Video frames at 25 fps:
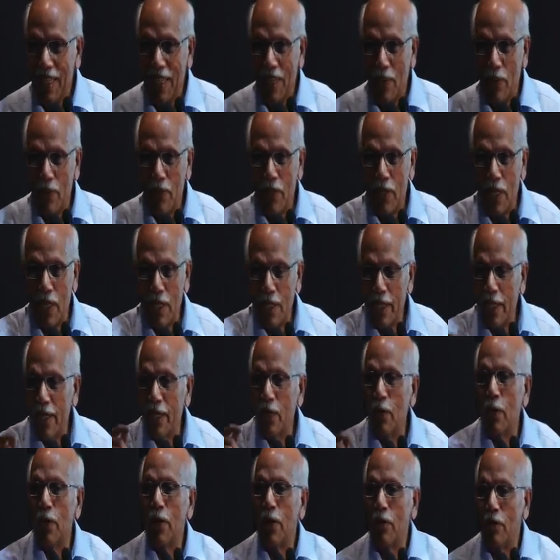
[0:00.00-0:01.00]
Now, chartered
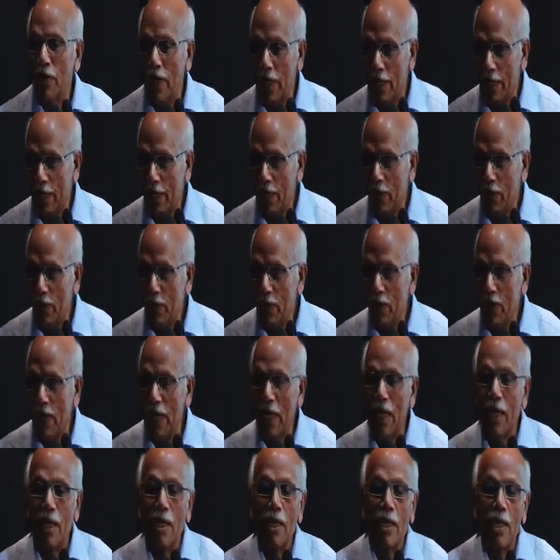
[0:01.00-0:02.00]
accountant will tell you
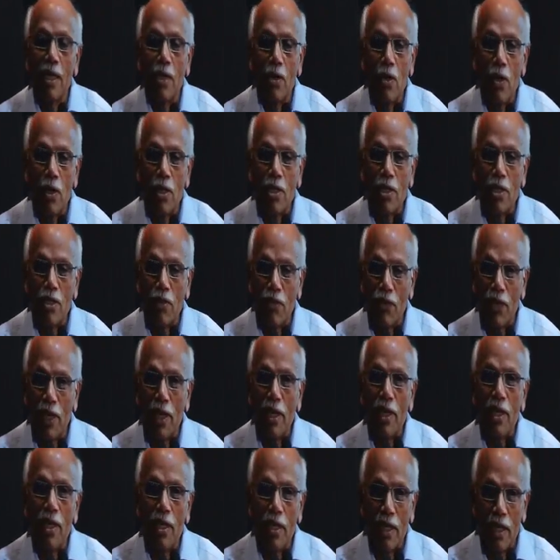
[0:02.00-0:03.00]
a cost of
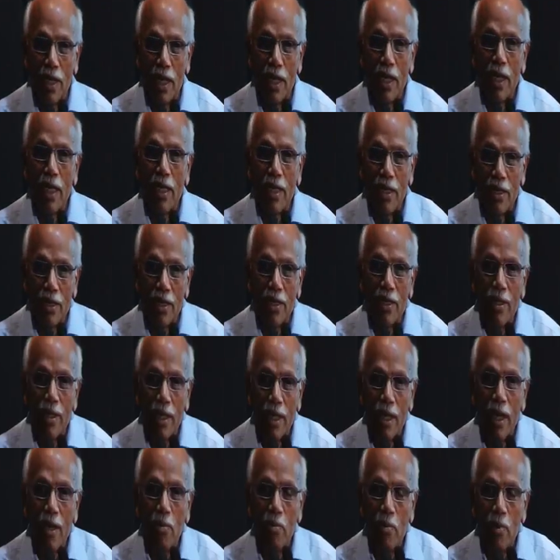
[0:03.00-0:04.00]
a cardiac catheter
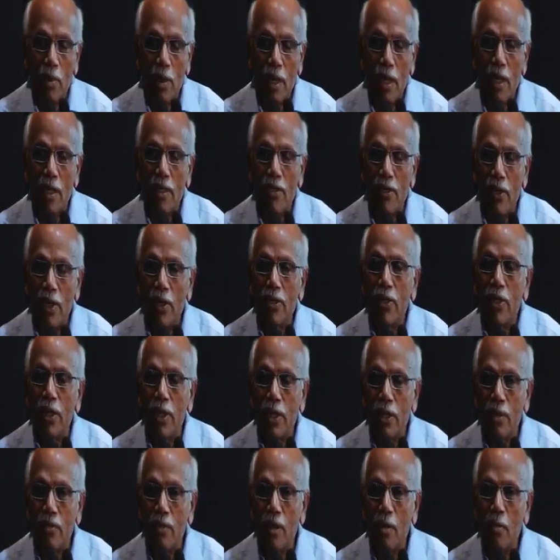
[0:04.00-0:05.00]
lab and
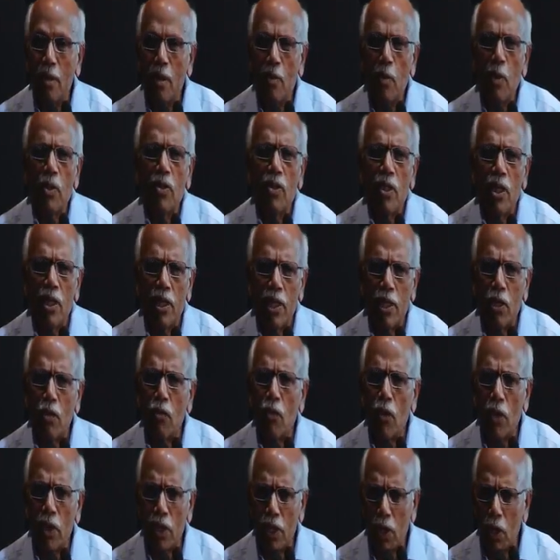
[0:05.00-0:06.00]
surgery will be about 30 to
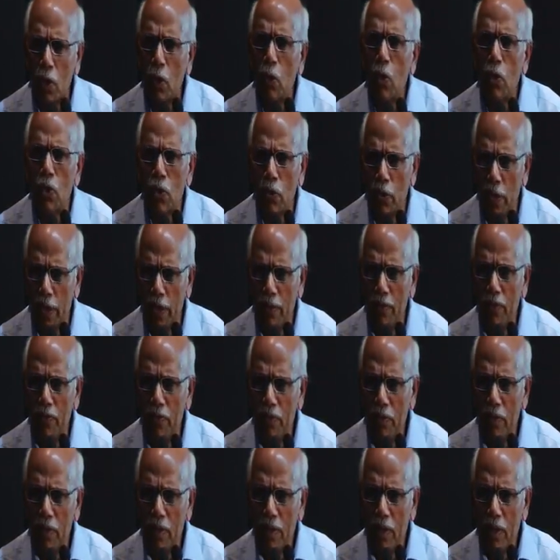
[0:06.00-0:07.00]
40 crores today.
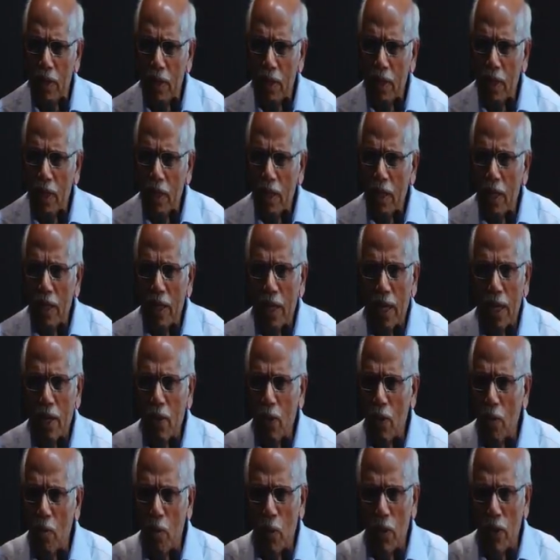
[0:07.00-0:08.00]
They
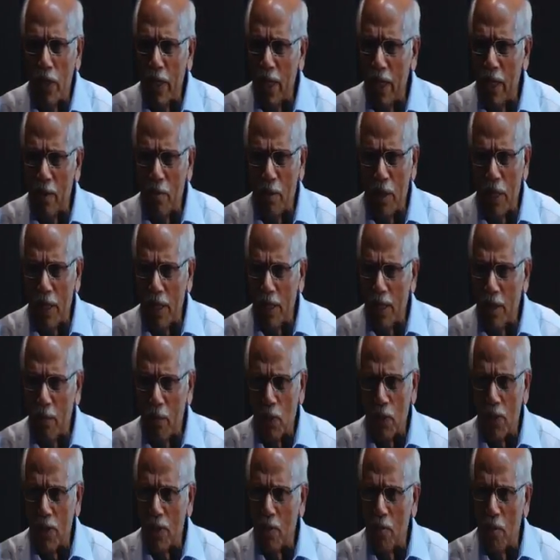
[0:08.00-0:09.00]
don't put their money. They
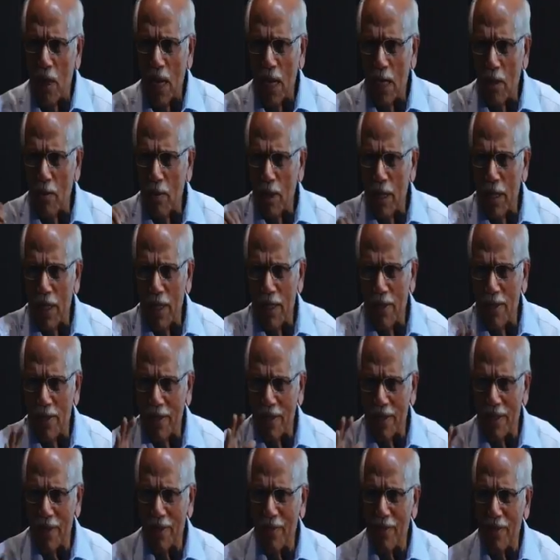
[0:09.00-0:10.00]
put some black money
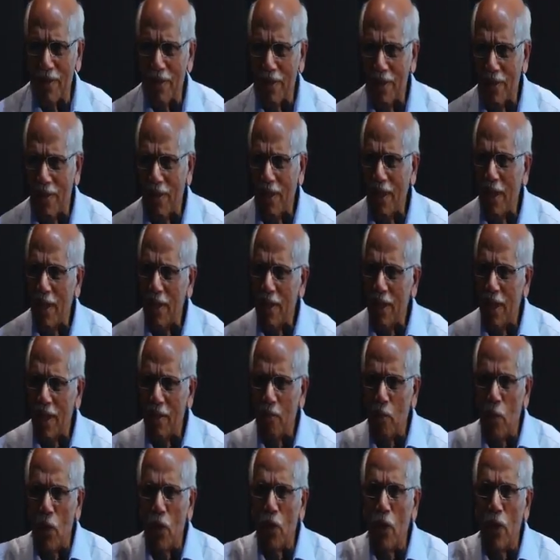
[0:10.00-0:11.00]
as this thing and
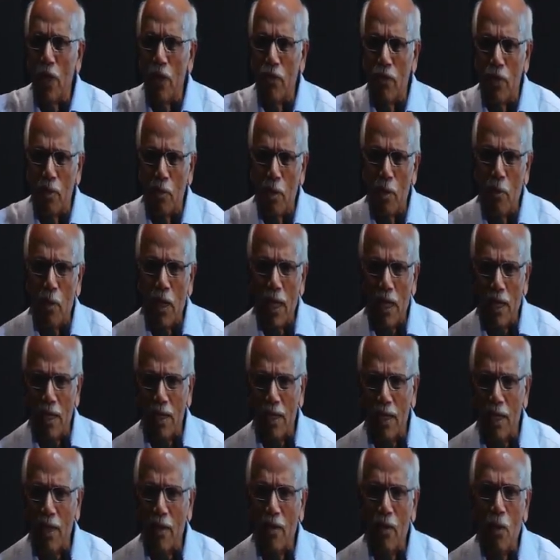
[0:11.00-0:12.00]
then borrow it from the bank.
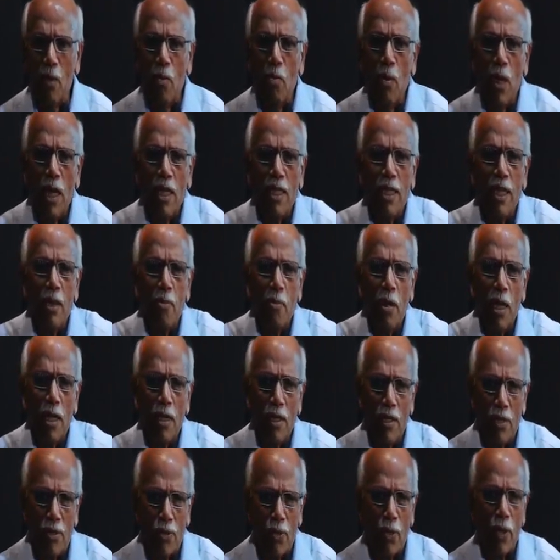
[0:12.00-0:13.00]
There are obliging
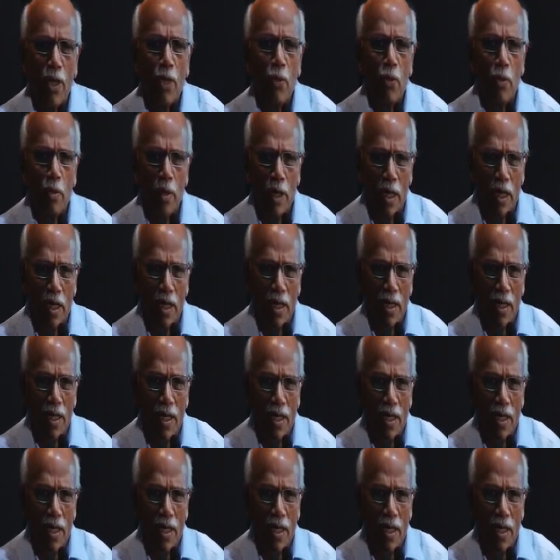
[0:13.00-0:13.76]
bankers who give you money.